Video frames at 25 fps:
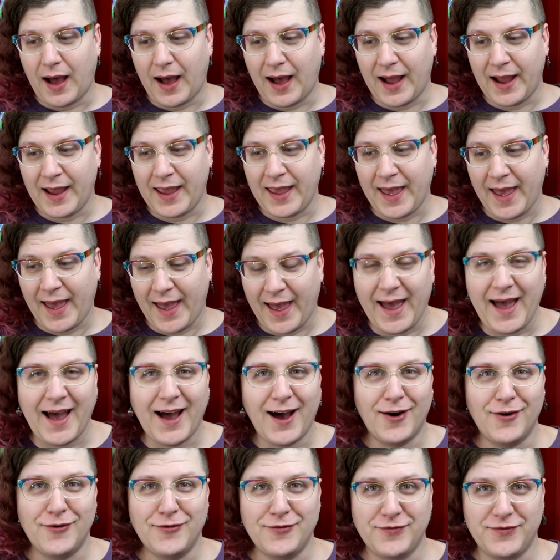I
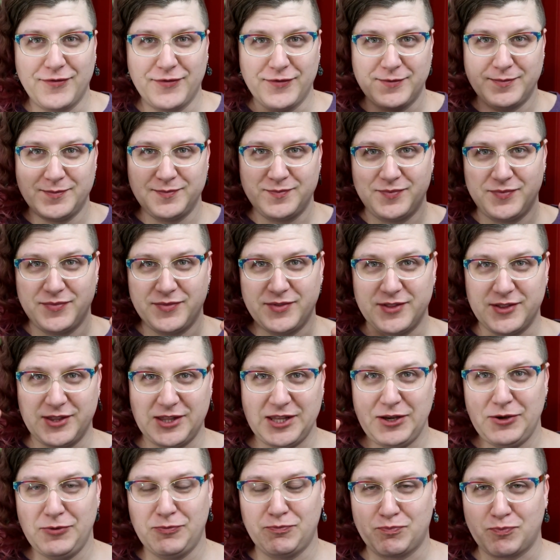have
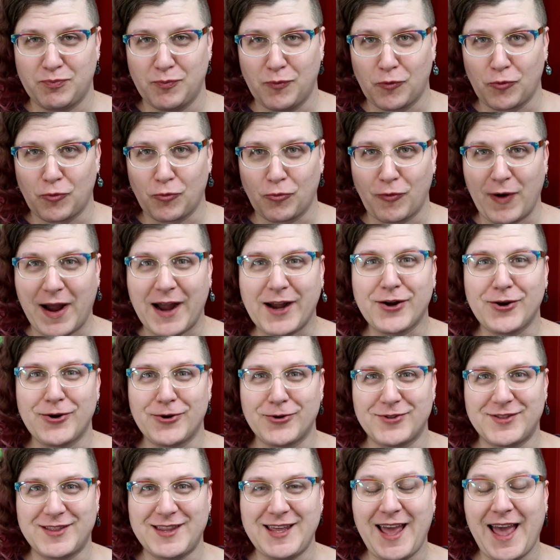the
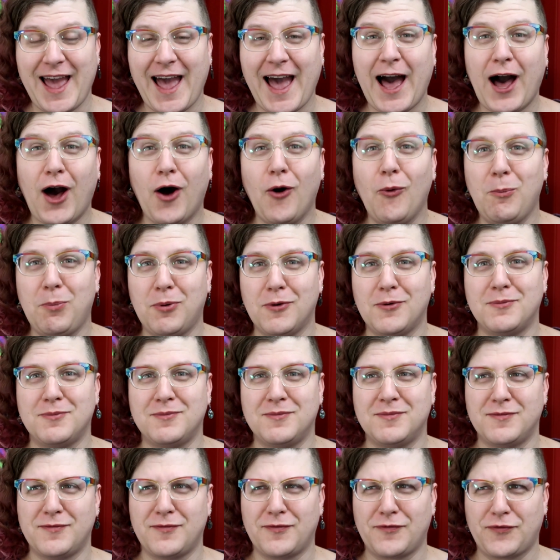record, the
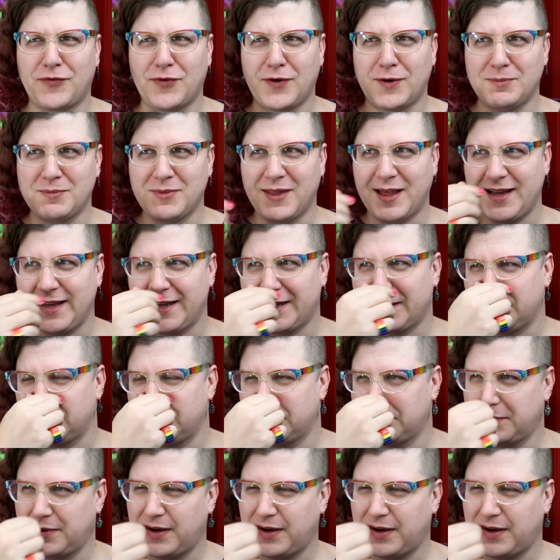album from like,